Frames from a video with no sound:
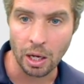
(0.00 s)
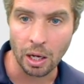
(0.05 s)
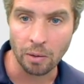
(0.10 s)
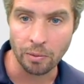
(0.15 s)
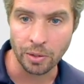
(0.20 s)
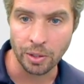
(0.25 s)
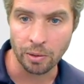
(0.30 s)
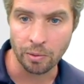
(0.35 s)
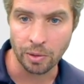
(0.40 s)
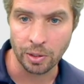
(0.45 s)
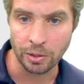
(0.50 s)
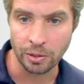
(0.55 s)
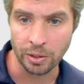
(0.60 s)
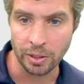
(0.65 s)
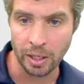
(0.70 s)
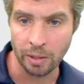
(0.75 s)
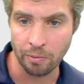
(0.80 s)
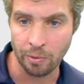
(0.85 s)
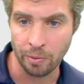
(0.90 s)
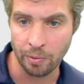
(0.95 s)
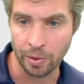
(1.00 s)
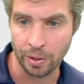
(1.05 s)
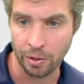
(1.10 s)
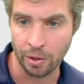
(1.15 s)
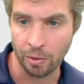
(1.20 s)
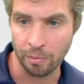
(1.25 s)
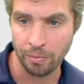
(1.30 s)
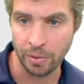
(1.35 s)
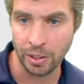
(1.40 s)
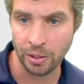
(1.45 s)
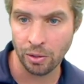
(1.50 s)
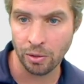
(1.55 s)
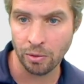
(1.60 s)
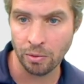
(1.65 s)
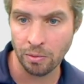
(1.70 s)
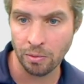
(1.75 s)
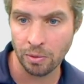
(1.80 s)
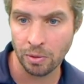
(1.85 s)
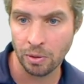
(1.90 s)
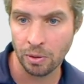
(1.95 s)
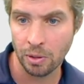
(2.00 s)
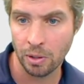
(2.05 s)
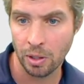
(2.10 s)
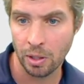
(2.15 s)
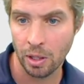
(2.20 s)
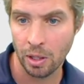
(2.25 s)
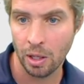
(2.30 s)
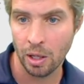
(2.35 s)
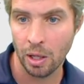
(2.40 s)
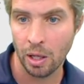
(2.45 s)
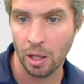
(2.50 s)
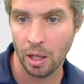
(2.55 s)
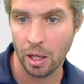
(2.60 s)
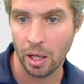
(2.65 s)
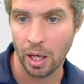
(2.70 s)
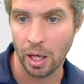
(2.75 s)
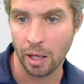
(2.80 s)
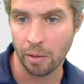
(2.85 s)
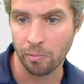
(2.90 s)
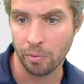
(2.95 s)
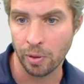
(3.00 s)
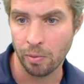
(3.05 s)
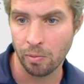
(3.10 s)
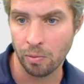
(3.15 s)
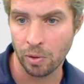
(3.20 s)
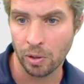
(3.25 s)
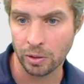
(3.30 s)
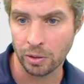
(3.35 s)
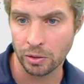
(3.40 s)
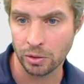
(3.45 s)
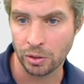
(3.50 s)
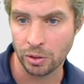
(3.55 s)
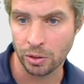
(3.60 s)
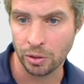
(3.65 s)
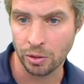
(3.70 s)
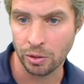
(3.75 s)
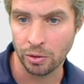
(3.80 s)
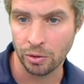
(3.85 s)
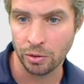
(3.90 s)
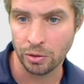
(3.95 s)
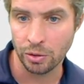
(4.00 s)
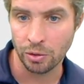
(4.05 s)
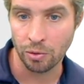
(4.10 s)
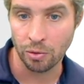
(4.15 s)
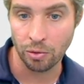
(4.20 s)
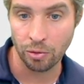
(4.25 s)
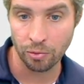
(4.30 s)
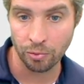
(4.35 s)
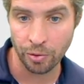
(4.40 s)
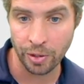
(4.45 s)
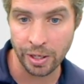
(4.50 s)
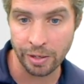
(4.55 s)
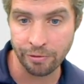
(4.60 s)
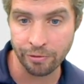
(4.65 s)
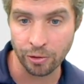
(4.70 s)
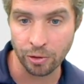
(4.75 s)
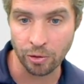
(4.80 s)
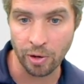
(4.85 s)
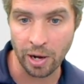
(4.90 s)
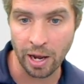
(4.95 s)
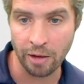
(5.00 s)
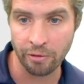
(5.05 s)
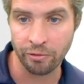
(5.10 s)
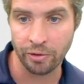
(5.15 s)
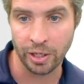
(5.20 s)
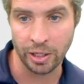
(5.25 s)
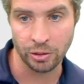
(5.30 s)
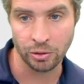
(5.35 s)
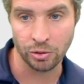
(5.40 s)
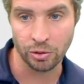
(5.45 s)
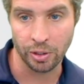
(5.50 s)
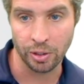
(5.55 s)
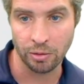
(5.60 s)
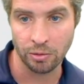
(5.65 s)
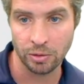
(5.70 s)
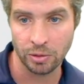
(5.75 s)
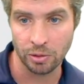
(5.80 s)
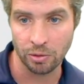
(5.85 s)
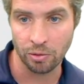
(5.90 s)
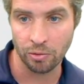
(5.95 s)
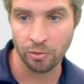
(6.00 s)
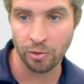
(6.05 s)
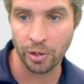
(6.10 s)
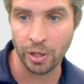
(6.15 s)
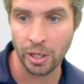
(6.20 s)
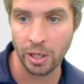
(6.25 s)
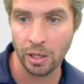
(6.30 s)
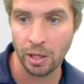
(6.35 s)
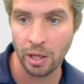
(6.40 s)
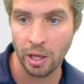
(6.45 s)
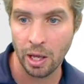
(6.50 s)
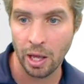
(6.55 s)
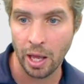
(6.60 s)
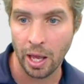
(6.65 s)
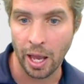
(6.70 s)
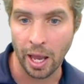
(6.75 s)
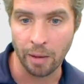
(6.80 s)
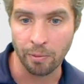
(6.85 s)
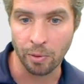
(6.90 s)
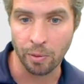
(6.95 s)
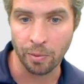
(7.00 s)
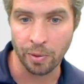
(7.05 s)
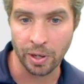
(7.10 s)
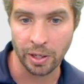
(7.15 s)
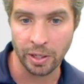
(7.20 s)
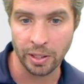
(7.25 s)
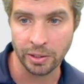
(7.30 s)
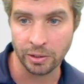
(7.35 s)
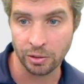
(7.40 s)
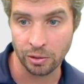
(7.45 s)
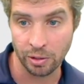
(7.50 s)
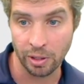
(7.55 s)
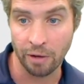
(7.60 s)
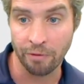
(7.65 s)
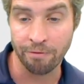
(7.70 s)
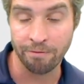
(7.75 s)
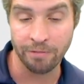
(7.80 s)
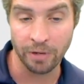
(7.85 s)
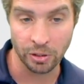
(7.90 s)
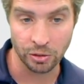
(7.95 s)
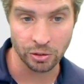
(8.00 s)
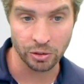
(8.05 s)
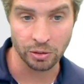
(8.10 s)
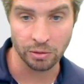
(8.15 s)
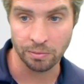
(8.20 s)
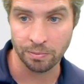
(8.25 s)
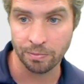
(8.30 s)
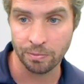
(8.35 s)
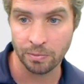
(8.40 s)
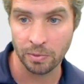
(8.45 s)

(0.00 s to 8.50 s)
We don't want to do that. We want to go to menu, and we want to do 3 for graph entry. So 3, and we want to insert a function.